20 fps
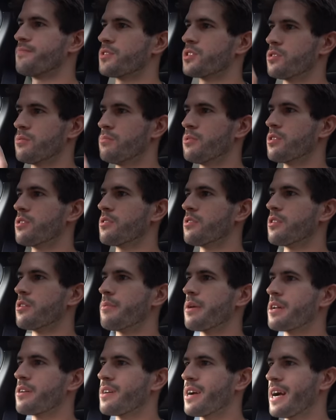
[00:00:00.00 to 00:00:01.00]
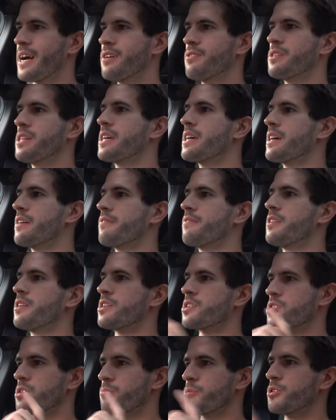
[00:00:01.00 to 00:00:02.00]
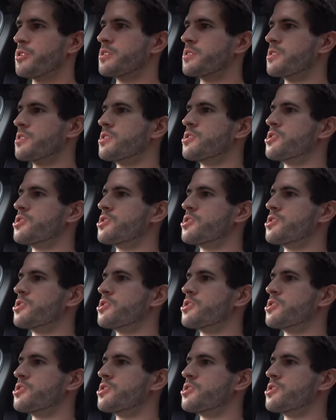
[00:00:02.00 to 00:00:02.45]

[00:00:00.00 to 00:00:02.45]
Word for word: tomorrow, no matter how late I finish, I'm going to the